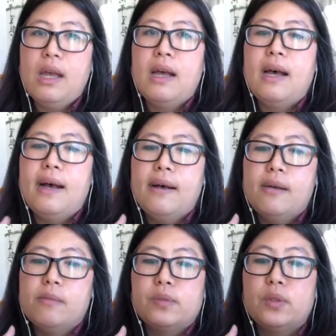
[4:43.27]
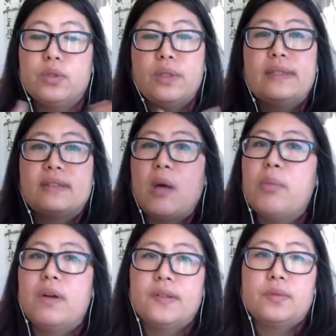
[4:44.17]
So during
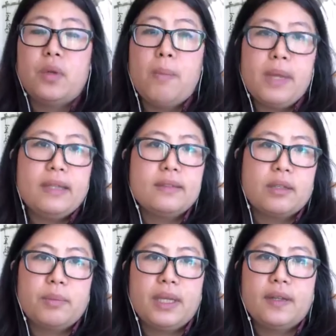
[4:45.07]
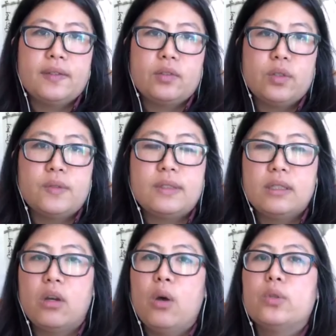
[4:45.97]
summer, it's amazing because you see
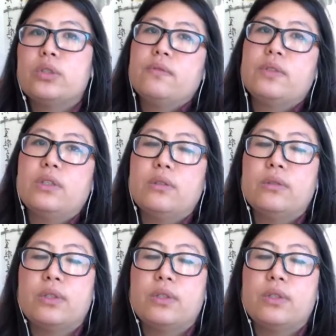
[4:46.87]
the ocean view,